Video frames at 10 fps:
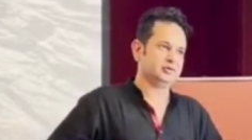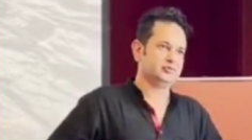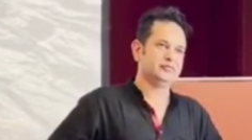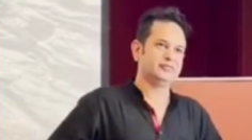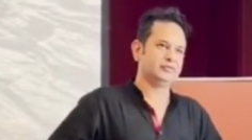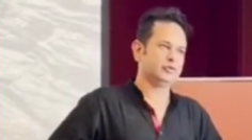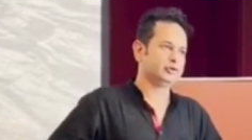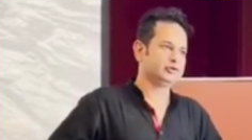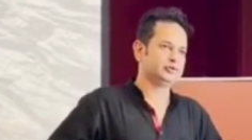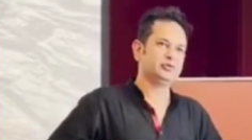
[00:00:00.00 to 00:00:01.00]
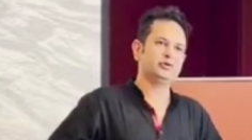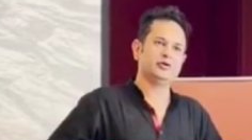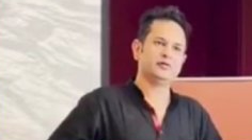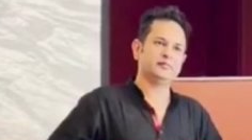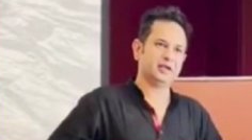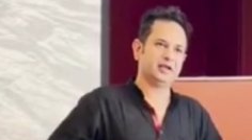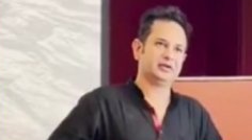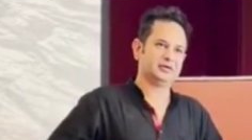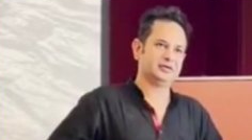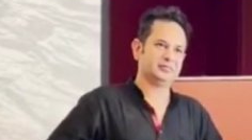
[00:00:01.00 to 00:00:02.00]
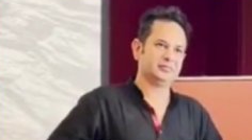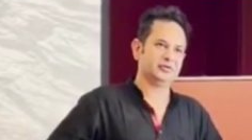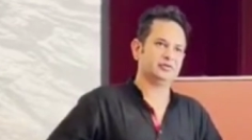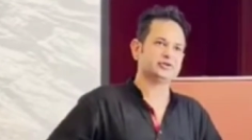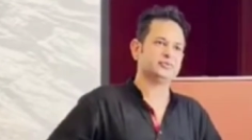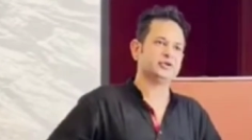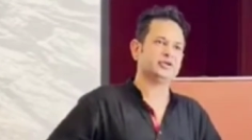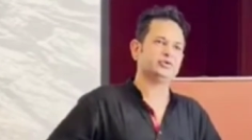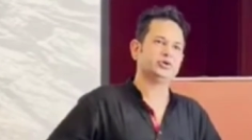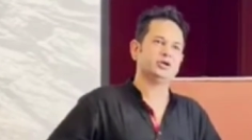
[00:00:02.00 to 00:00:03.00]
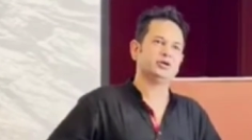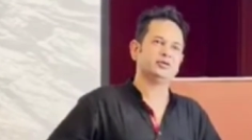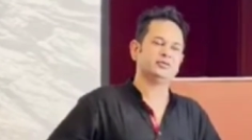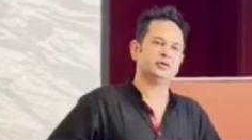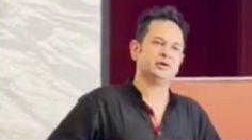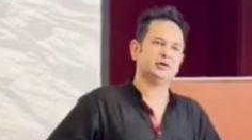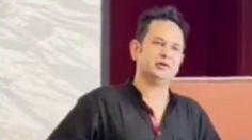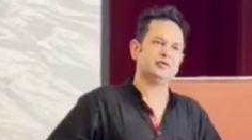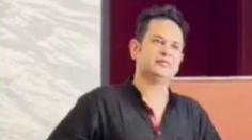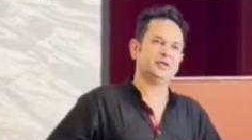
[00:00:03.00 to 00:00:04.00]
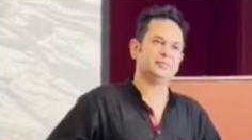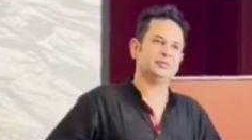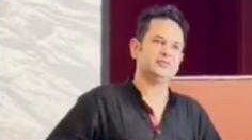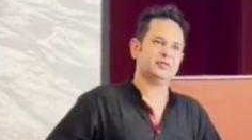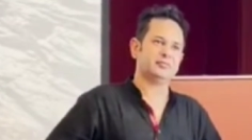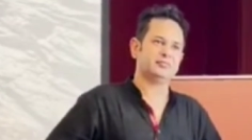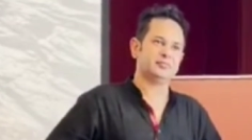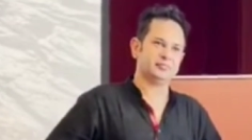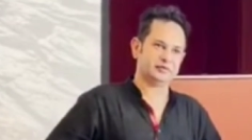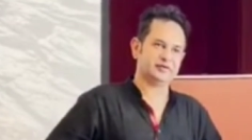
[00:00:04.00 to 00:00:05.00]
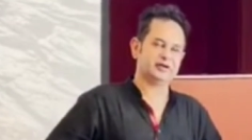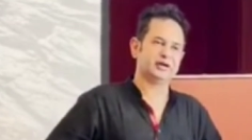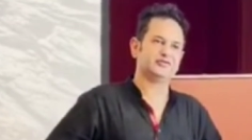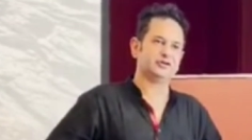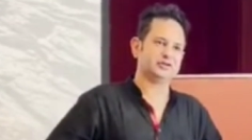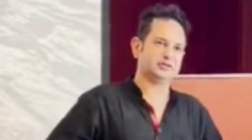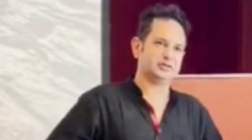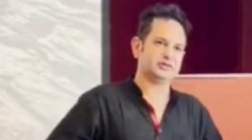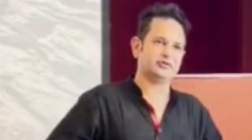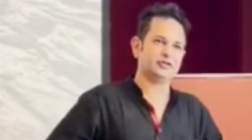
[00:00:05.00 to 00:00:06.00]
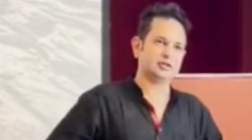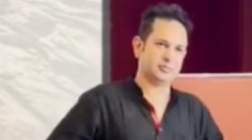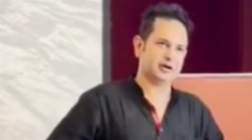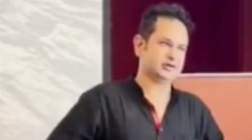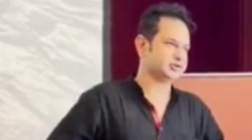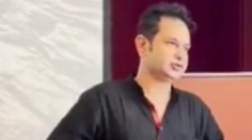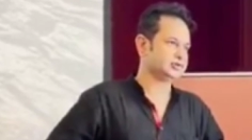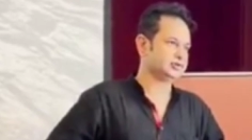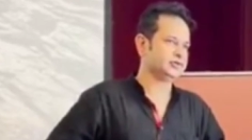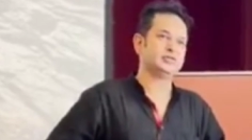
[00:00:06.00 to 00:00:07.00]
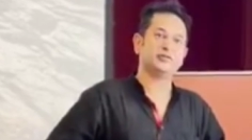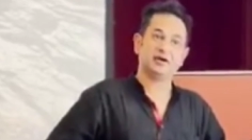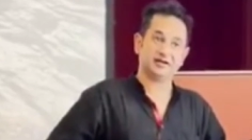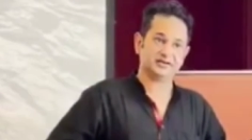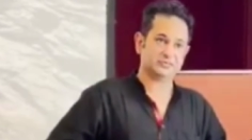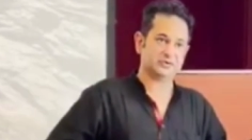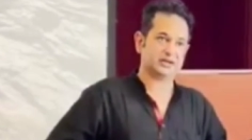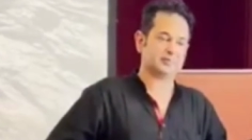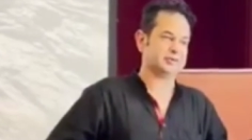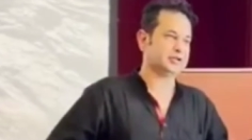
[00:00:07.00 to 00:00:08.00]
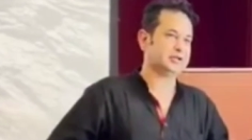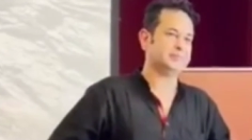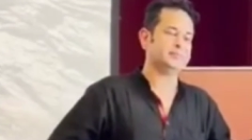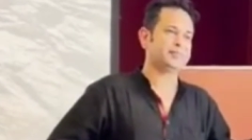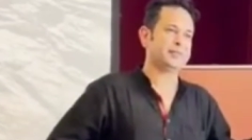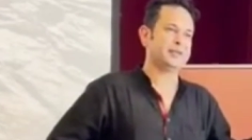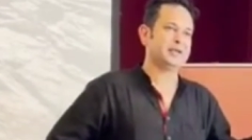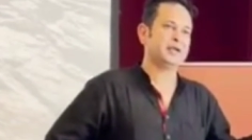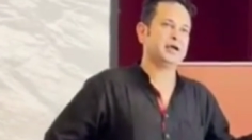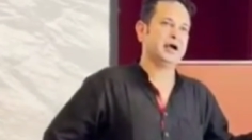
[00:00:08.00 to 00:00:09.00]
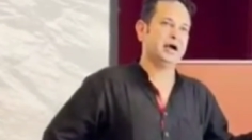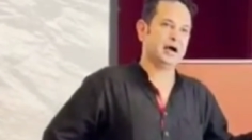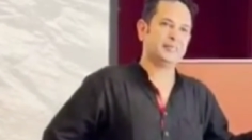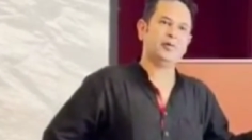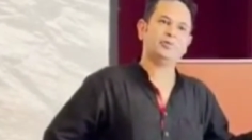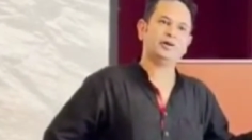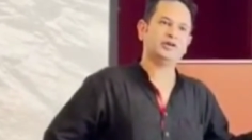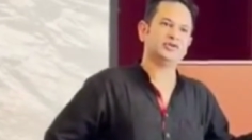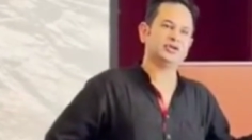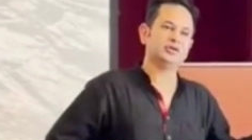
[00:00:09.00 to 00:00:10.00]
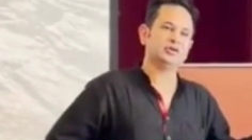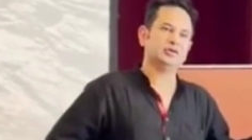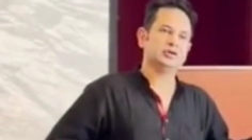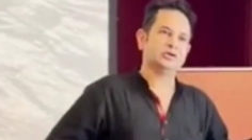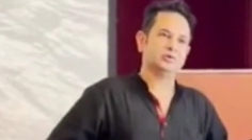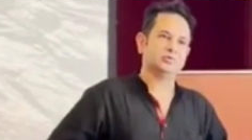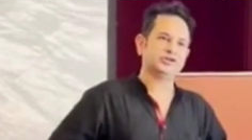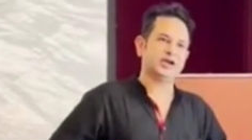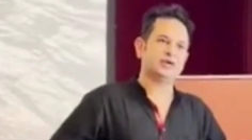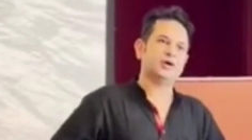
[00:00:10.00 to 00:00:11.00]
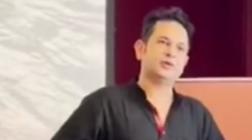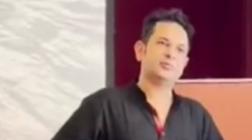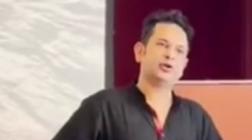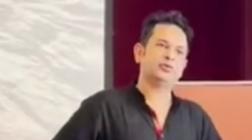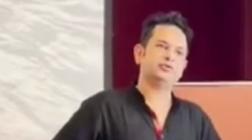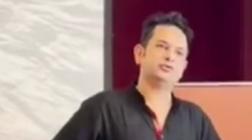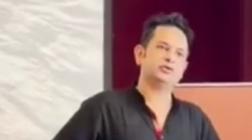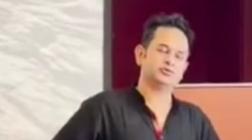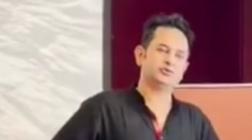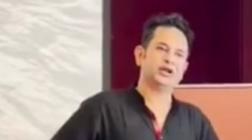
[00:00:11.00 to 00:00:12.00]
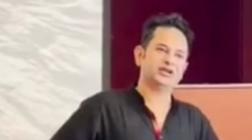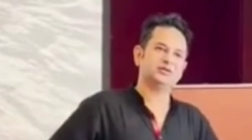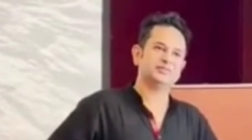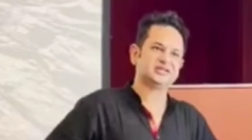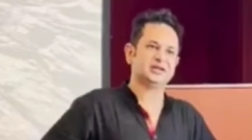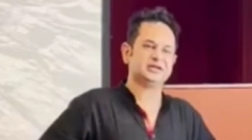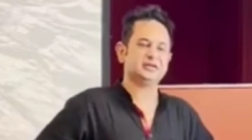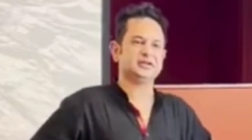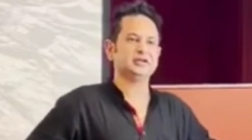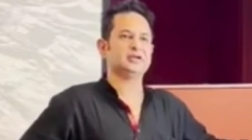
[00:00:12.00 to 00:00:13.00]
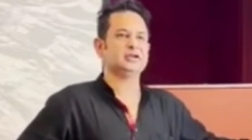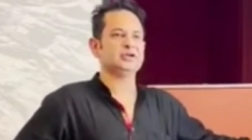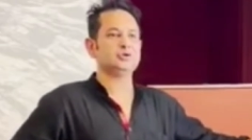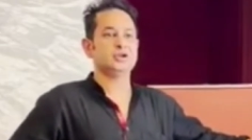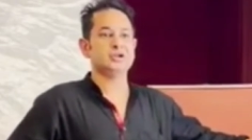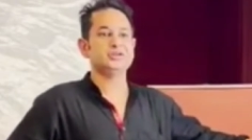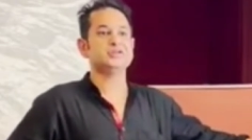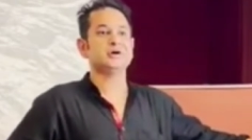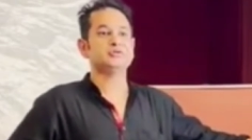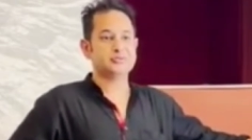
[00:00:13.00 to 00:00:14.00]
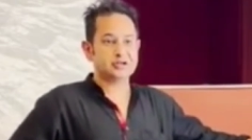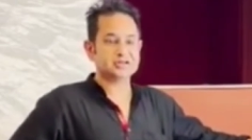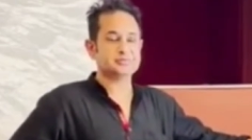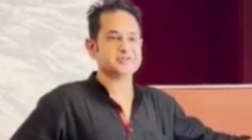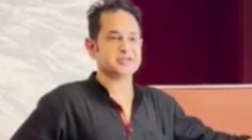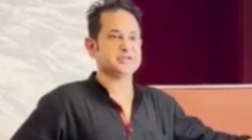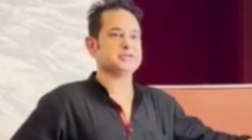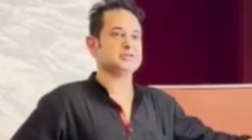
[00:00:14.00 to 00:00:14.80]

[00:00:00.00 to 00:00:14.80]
who've gone through a lot of pain, because we took in a lot of people from different countries during the partition, during the riots which happened there. Our population, which at one point was close to 90%, today is down to 30%.